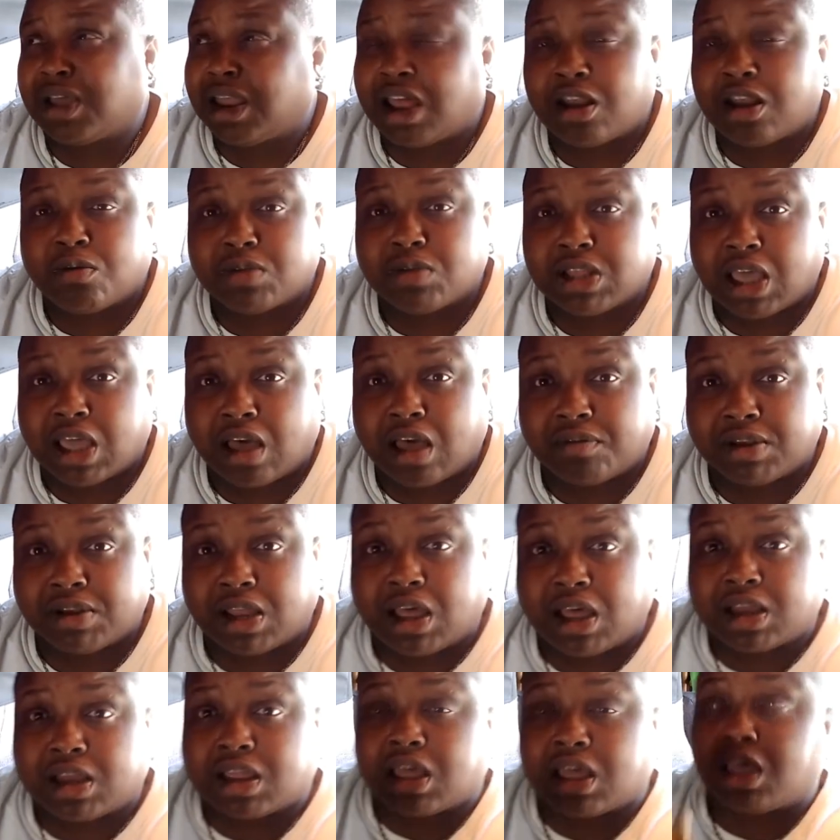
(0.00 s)
And I don't really have a
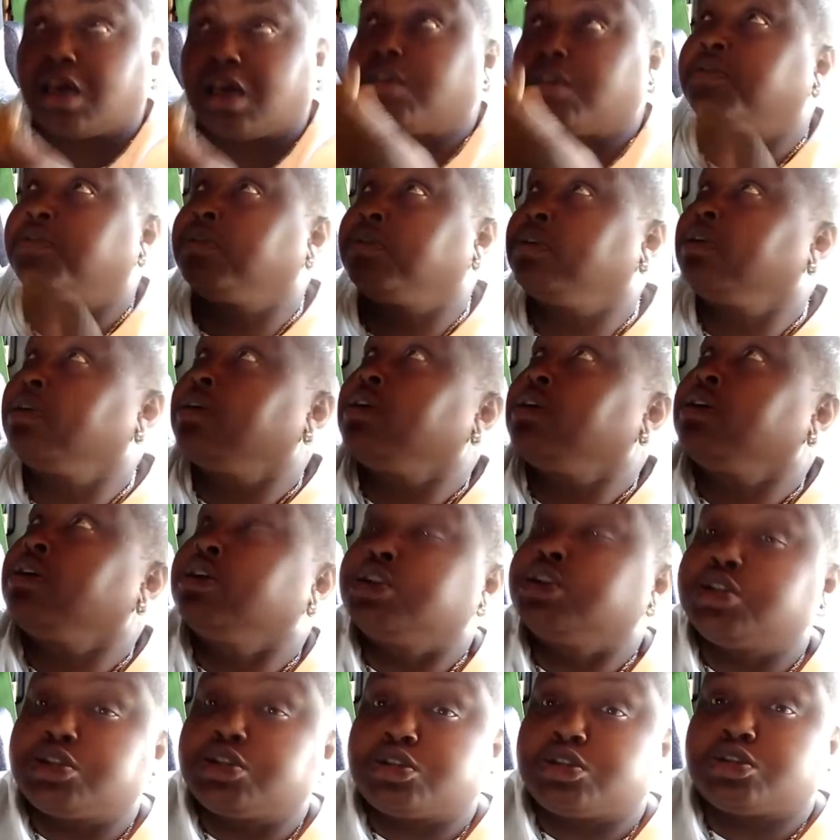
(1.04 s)
lot. I have
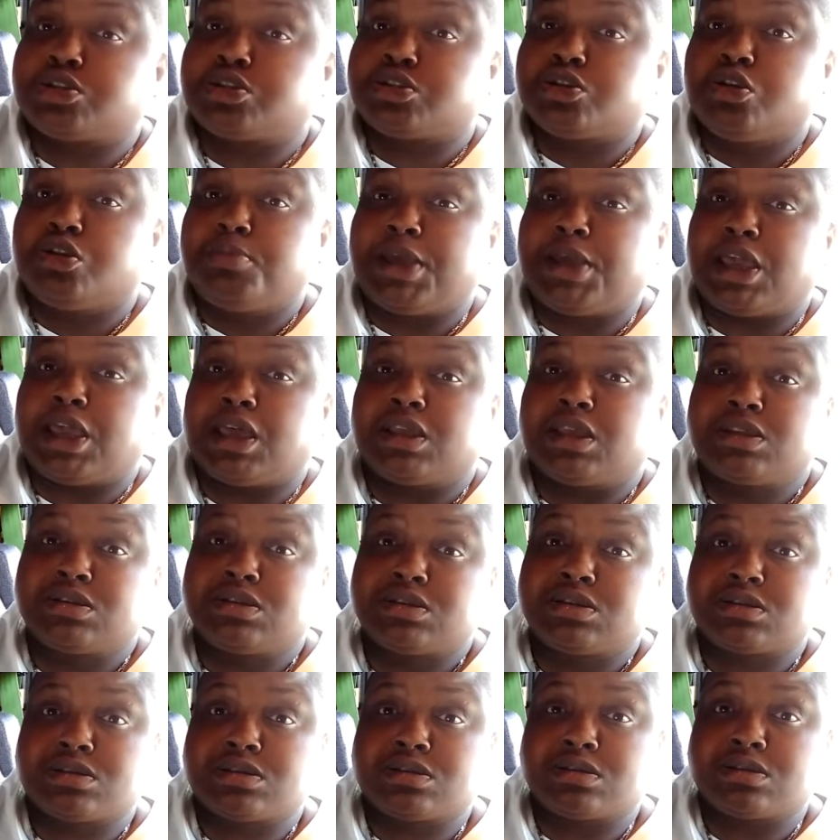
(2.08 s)
two
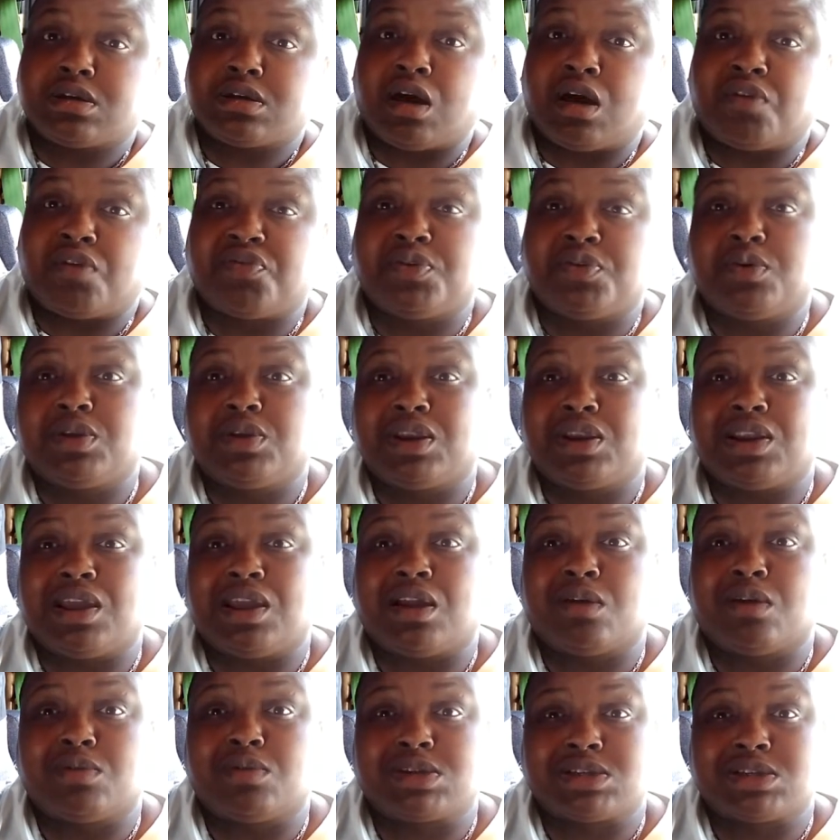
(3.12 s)
bins of food in
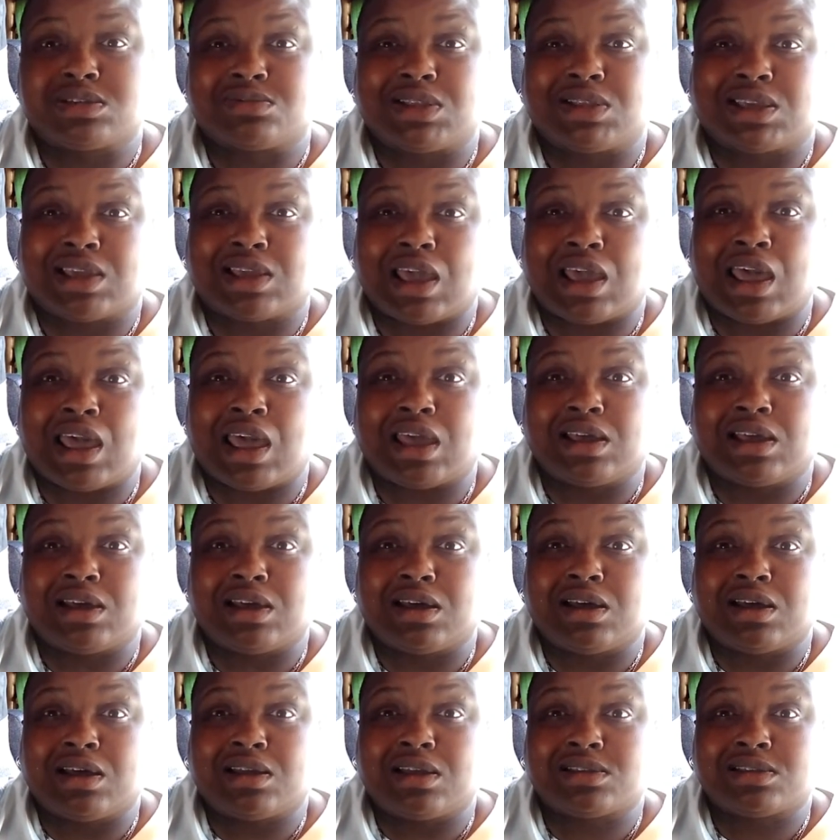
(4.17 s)
here, which is really canned
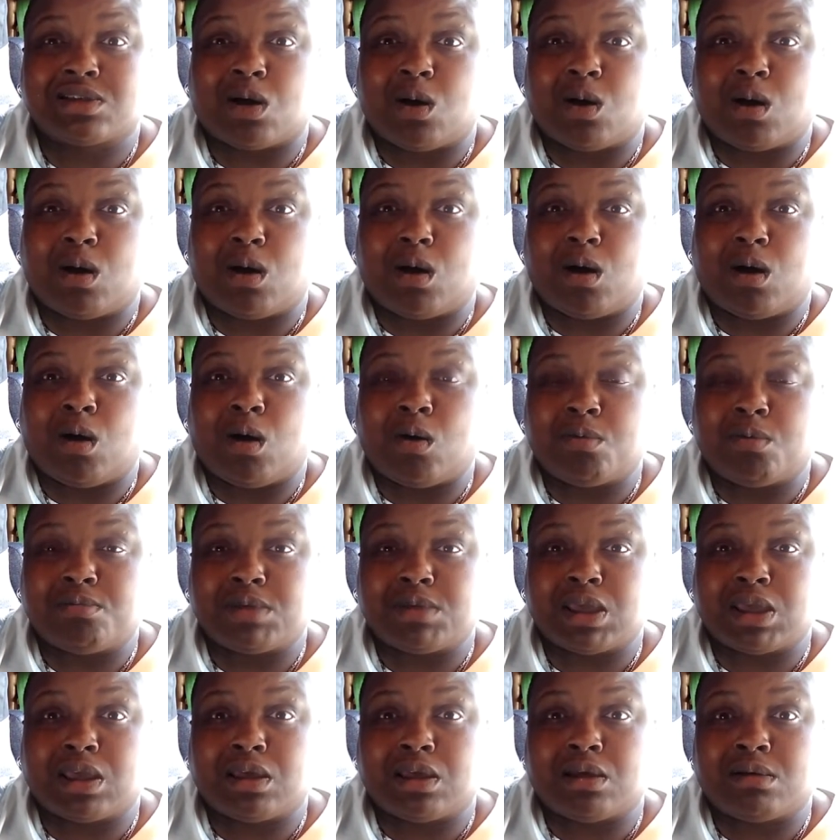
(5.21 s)
goods,
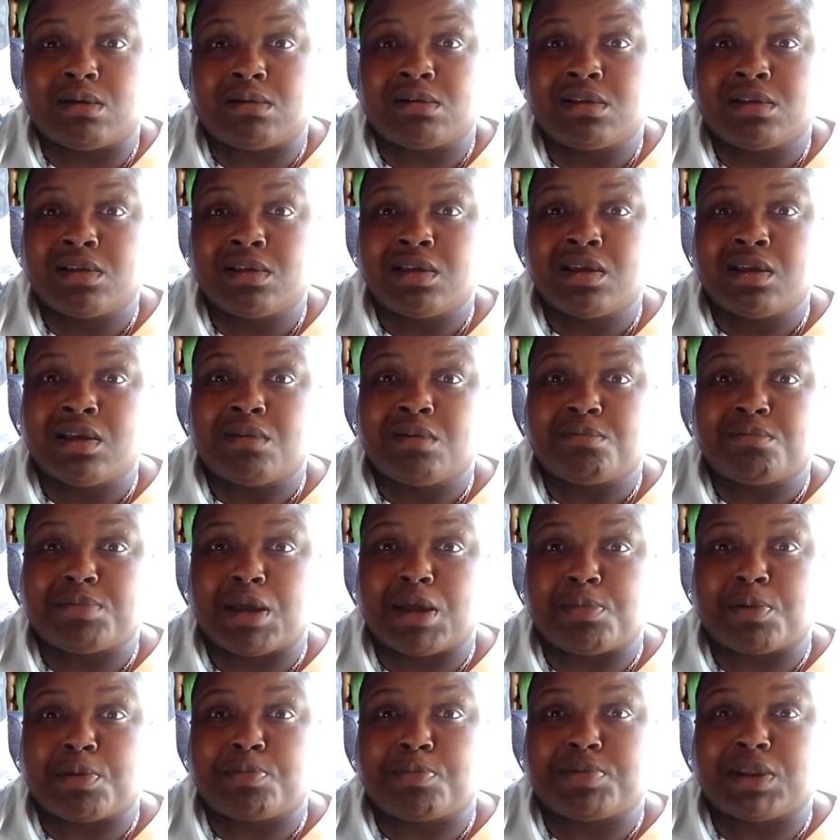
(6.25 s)
oatmeal,
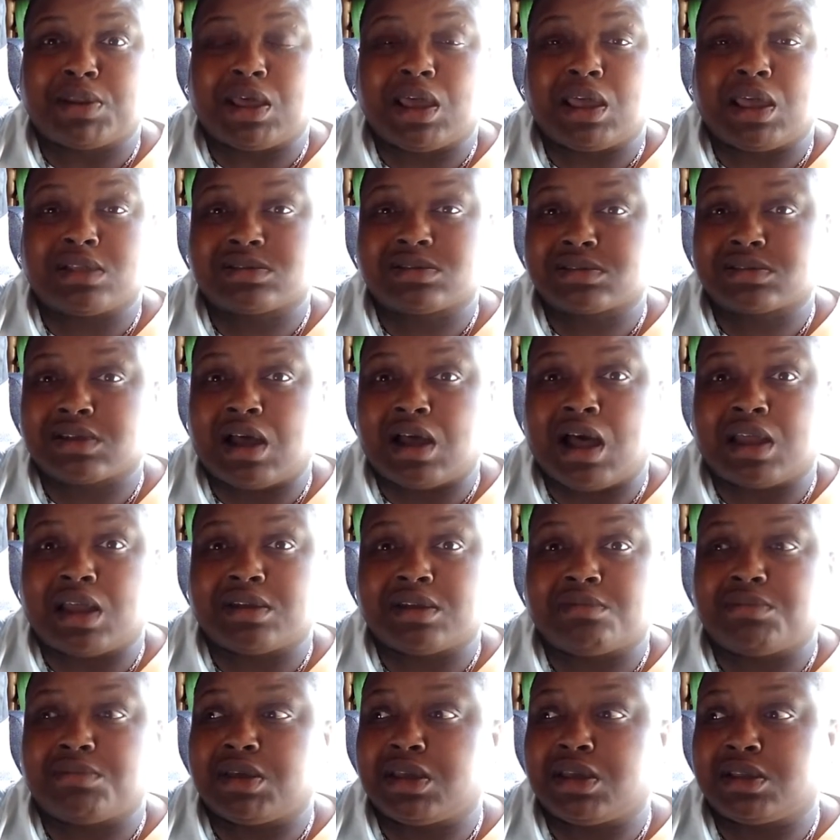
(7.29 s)
paper plates,
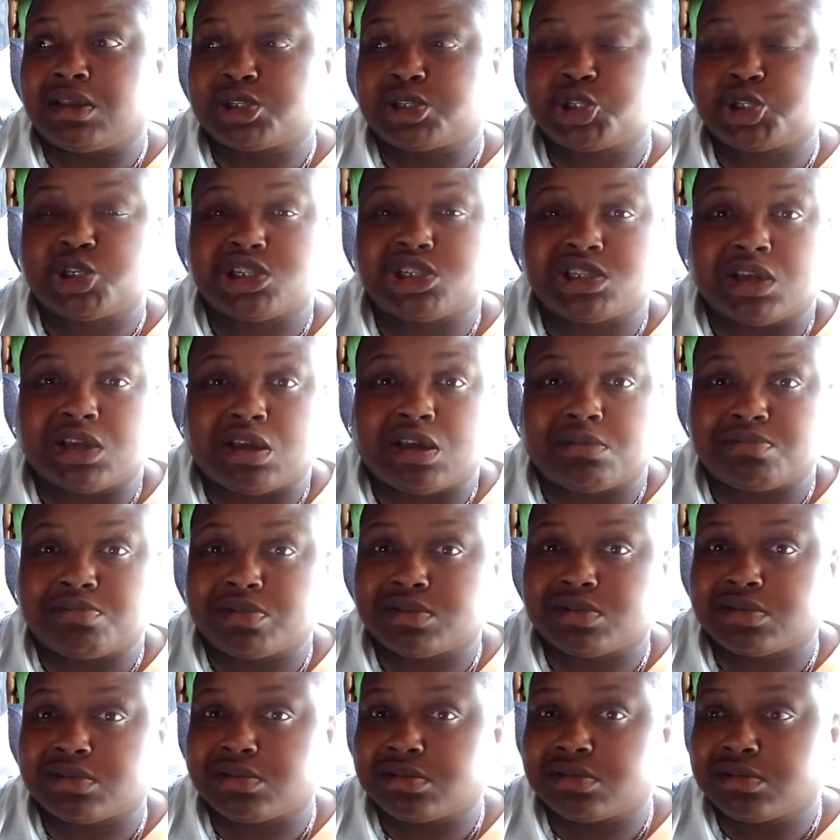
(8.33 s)
condiments,
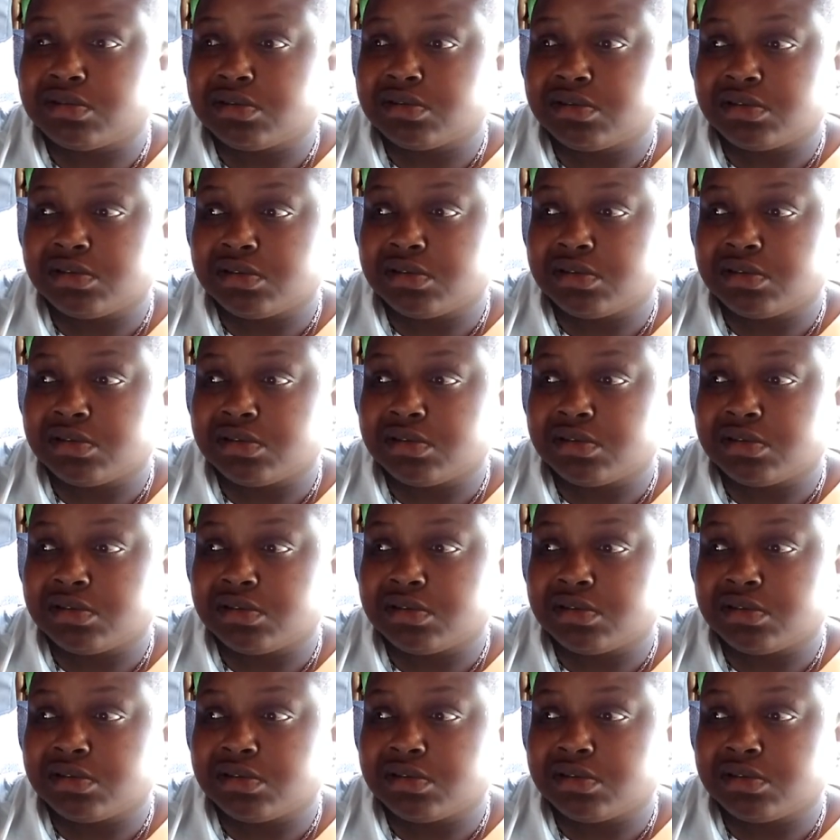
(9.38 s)
chips.